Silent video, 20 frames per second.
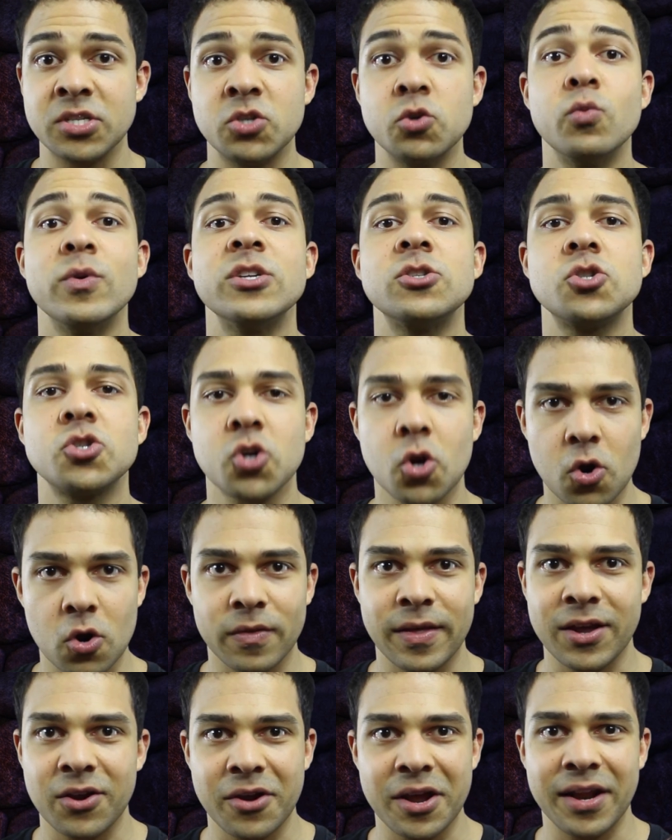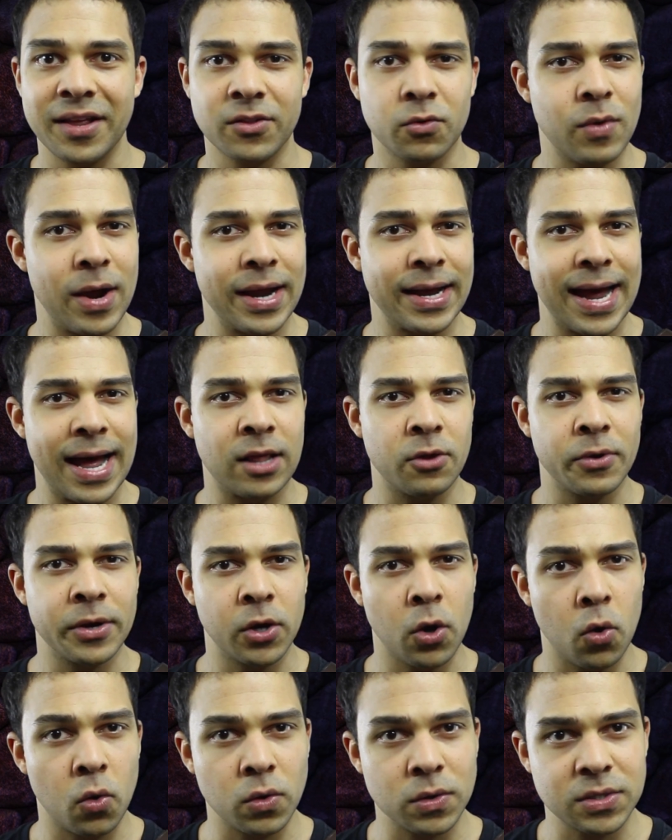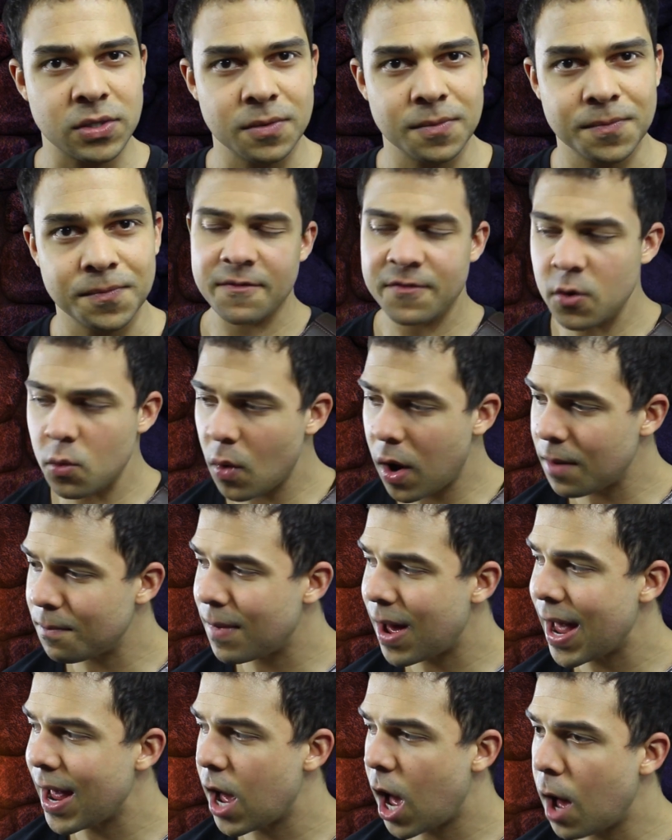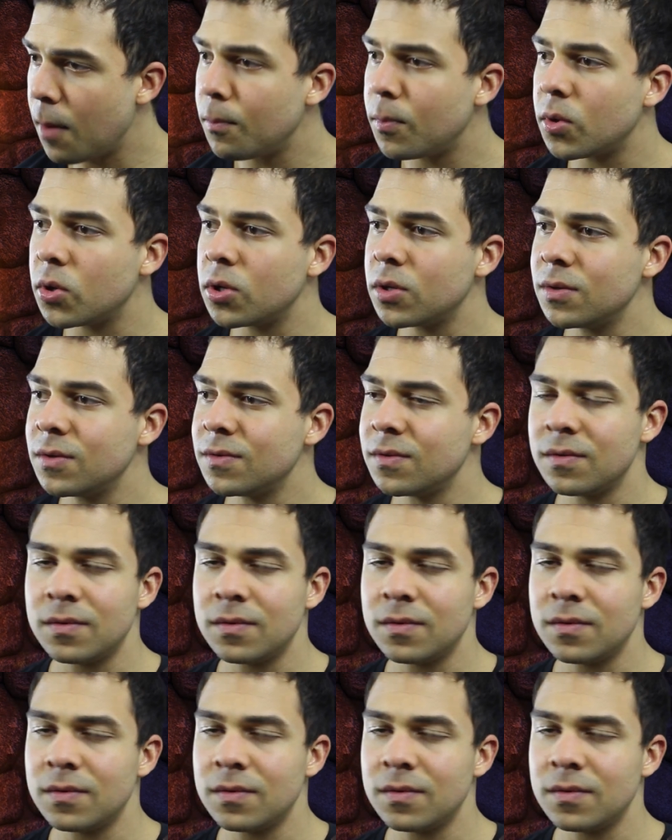to ensure that you're hitting the right calorie goals. If you want my humble